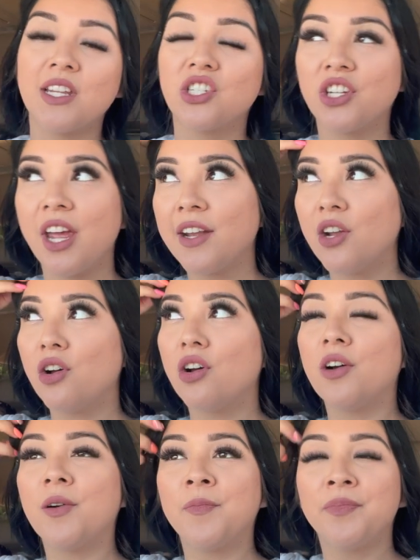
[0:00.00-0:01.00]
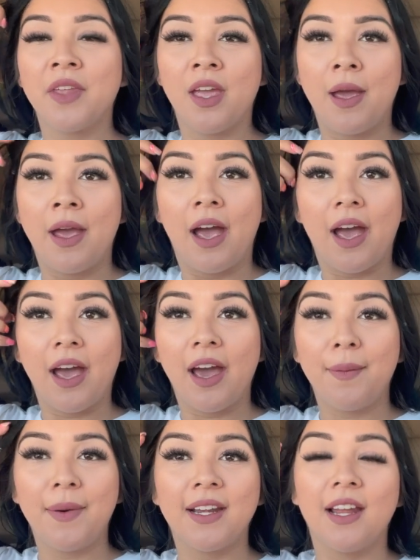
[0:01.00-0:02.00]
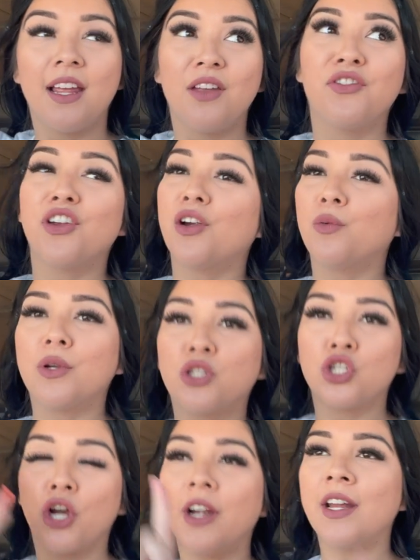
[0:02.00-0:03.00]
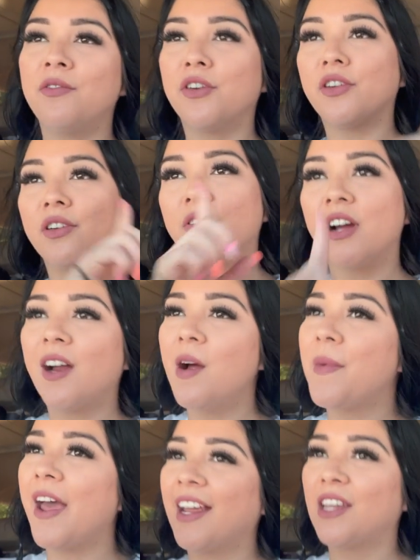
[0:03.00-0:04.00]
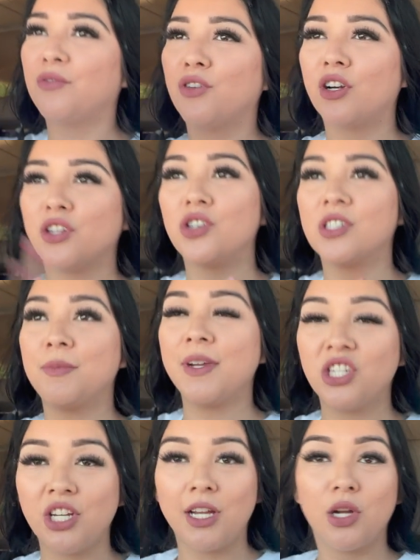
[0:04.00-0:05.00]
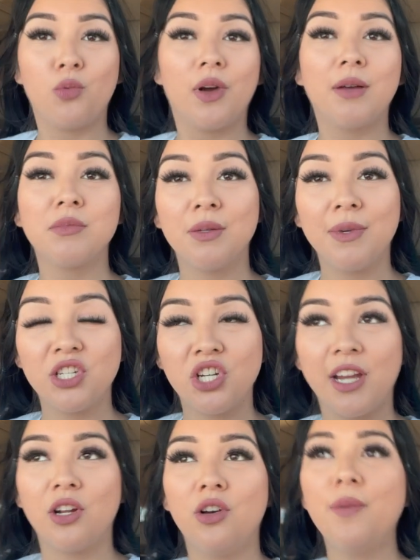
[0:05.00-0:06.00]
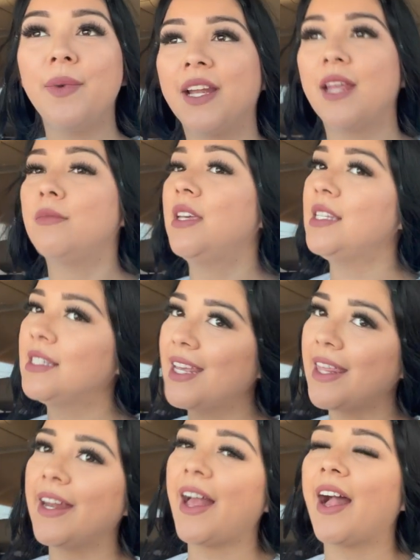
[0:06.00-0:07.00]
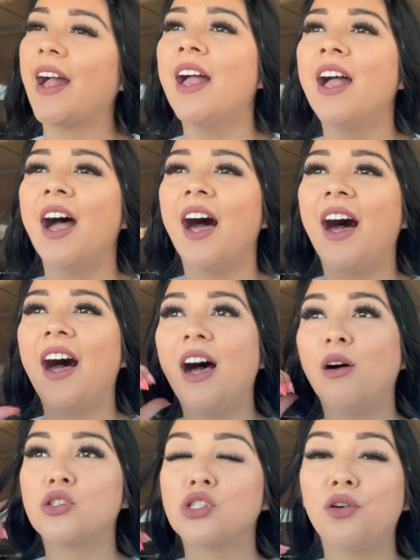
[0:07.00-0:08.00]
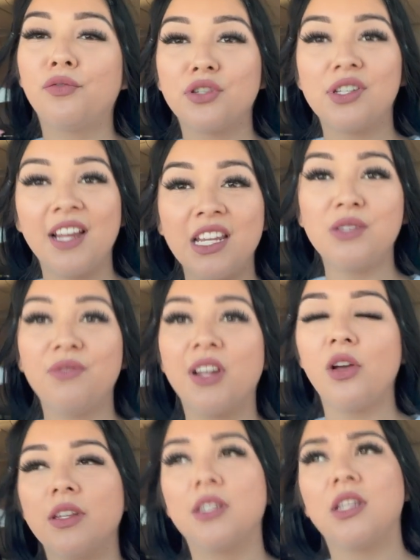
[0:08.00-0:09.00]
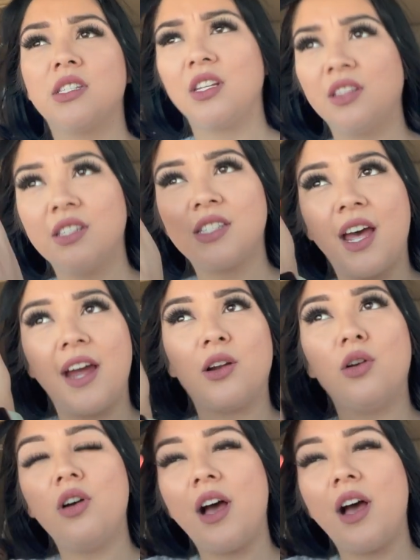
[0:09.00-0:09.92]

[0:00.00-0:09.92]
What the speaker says: channel. If you're a returning viewer, welcome back. If you're new to my channel, welcome to my channel. My name is Celia. So for today's video, as you see in the title,